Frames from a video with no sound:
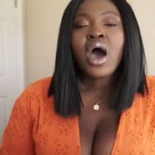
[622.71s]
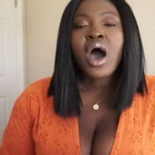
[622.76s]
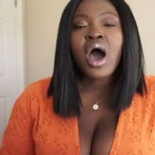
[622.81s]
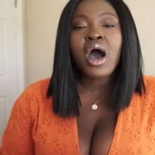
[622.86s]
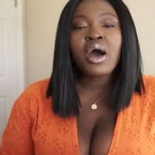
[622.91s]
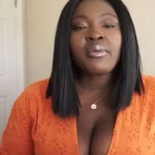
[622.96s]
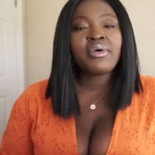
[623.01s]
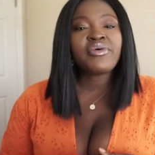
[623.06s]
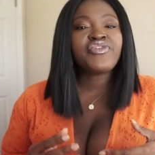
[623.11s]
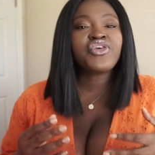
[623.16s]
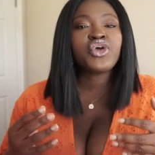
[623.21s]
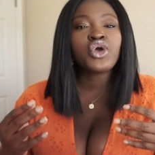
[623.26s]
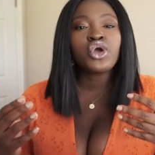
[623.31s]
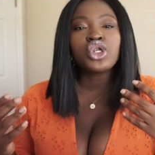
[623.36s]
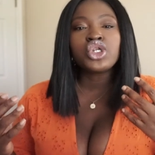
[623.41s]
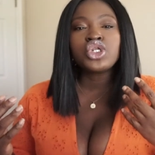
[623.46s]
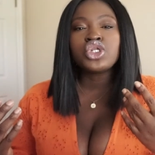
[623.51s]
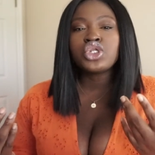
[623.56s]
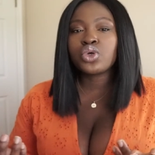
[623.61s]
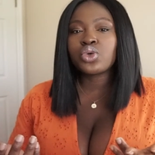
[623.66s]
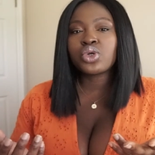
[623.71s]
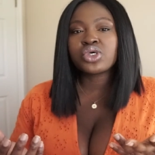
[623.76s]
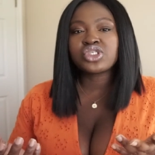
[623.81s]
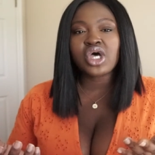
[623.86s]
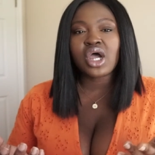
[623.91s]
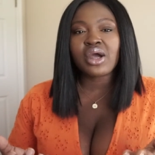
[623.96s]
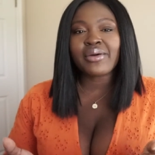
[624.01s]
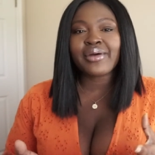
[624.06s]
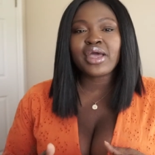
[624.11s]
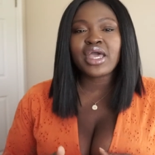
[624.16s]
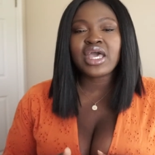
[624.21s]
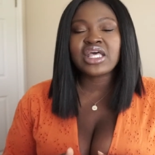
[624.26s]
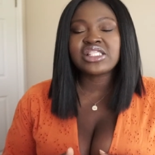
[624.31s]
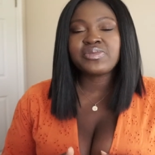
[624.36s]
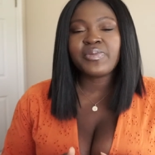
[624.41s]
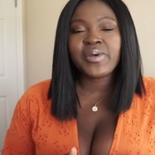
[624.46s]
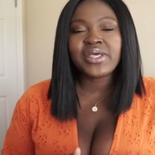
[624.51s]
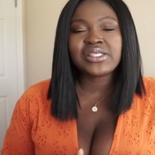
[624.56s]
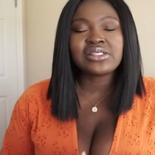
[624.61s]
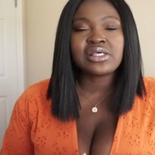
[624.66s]
Um, if you're new to Zara, it's
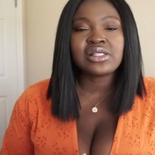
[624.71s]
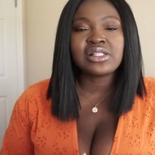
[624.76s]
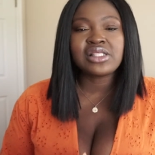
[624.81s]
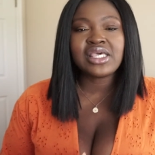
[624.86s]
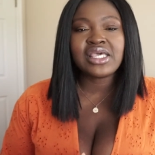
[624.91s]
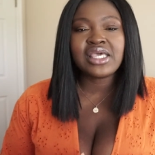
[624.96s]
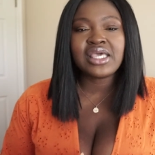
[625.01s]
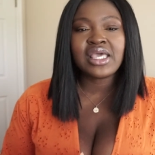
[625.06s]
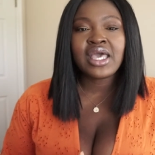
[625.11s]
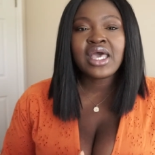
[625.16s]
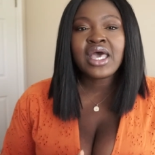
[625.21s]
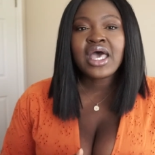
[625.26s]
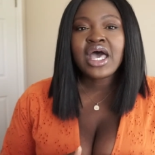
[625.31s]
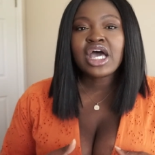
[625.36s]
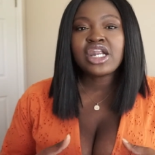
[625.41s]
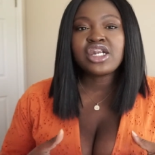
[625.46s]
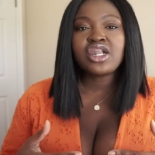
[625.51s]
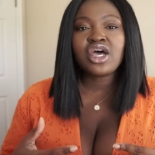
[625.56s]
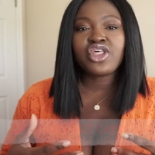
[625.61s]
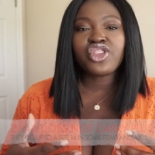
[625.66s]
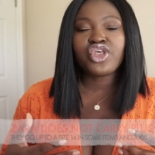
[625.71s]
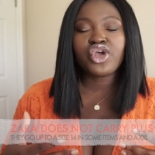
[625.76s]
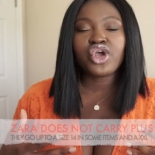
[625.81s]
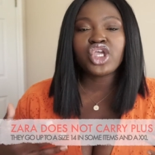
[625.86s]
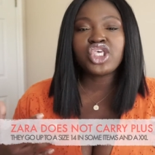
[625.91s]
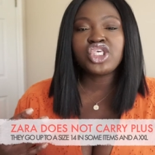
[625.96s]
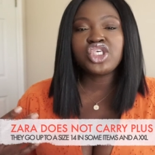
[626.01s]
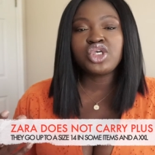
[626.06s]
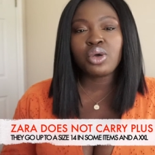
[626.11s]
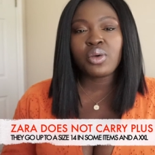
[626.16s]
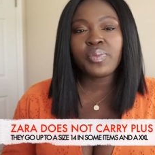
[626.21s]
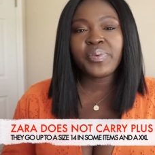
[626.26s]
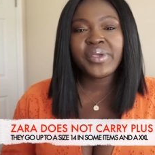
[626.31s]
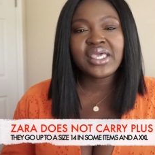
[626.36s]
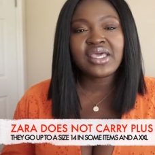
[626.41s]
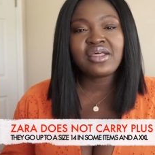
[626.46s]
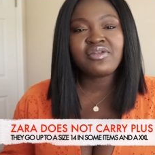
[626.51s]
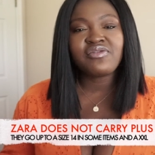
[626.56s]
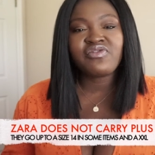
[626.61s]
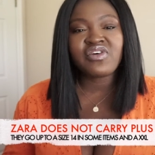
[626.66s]
basically another
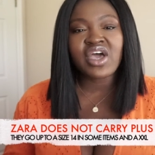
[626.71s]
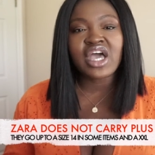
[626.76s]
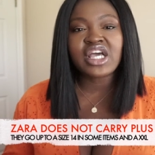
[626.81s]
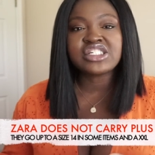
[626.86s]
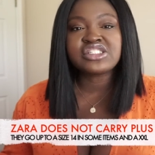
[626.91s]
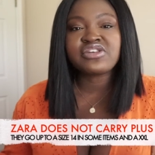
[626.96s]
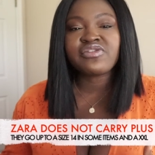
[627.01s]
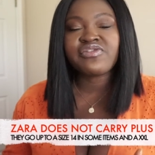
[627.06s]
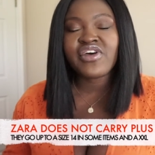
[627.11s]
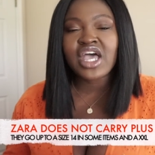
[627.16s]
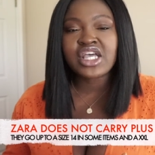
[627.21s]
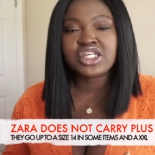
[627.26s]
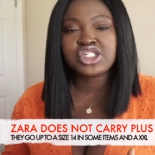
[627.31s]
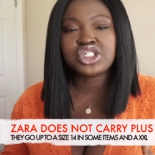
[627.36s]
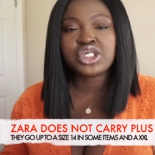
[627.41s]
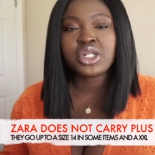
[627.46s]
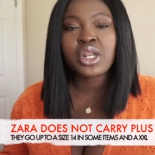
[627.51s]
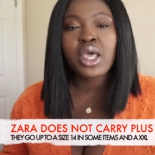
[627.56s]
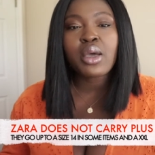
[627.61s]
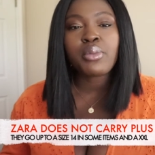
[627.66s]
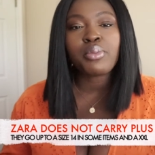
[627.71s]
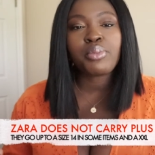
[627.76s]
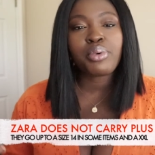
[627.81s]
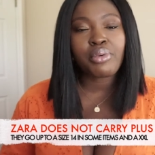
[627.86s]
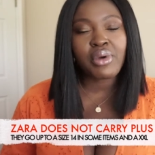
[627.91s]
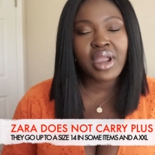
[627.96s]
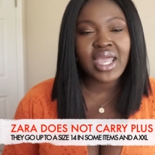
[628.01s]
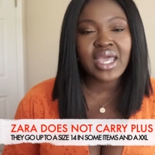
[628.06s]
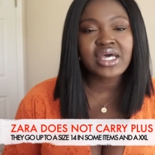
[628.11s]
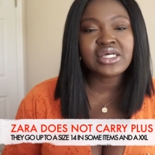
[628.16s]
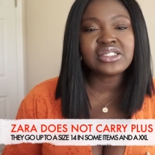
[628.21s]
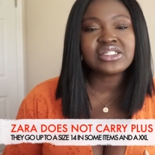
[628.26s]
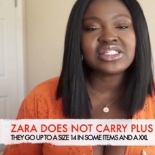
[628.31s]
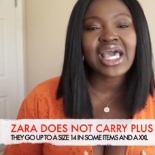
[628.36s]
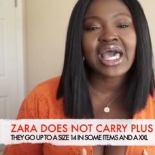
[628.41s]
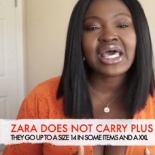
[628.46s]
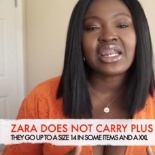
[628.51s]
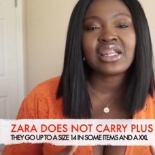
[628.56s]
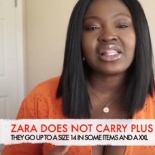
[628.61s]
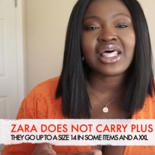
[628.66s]
European fast fashion brand,
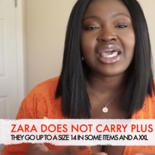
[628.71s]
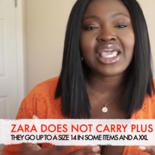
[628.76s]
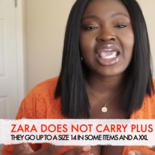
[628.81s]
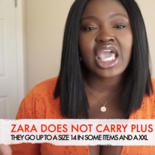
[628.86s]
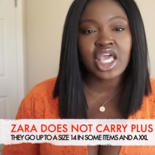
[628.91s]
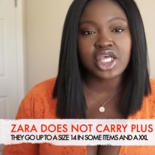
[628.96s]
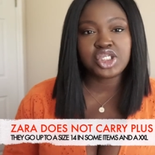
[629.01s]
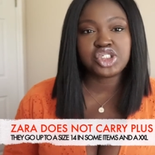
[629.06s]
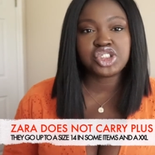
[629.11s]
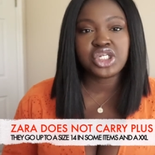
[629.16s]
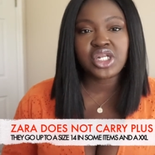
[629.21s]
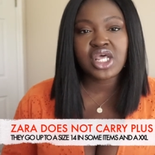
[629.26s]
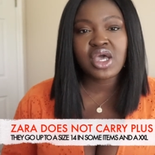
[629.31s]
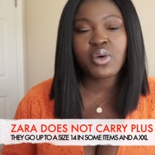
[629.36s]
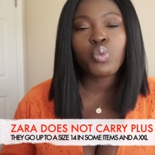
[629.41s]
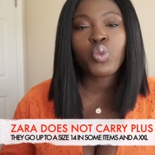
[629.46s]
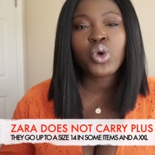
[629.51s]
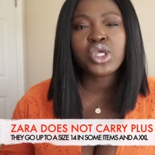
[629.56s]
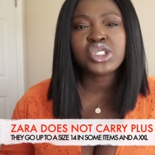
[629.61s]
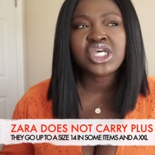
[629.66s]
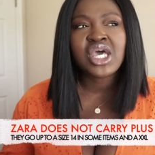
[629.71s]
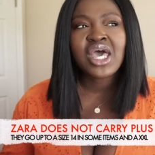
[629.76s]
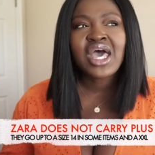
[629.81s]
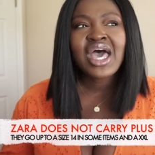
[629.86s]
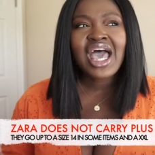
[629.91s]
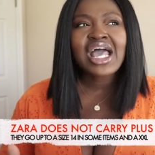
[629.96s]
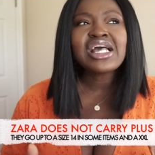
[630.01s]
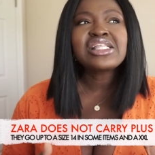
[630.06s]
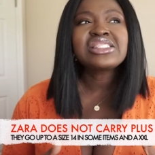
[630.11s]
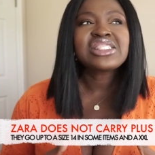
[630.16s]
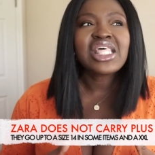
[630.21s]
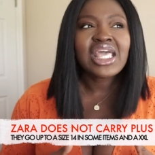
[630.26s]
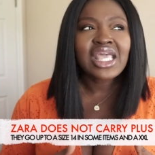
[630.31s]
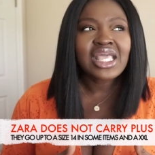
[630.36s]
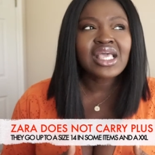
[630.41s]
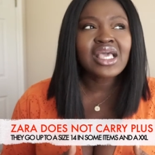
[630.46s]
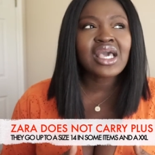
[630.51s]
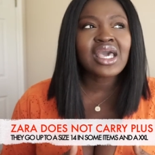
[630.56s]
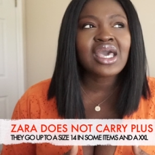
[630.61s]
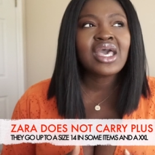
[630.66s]
kind of like H&M, which I
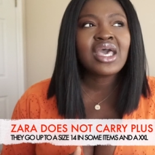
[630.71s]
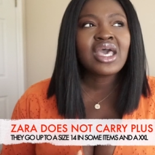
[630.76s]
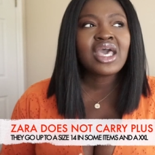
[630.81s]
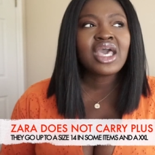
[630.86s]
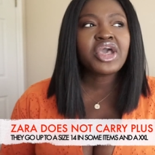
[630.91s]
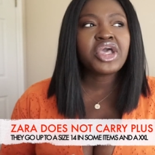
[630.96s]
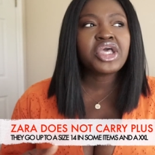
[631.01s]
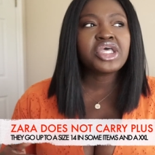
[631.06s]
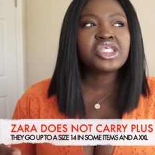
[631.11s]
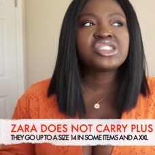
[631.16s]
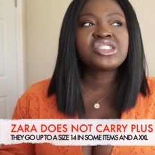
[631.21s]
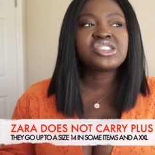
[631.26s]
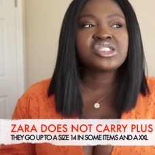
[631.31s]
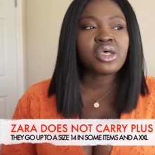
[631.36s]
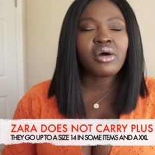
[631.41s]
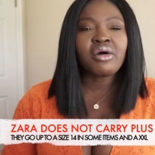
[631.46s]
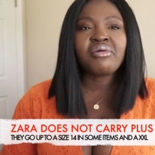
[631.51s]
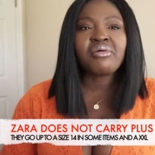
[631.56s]
think is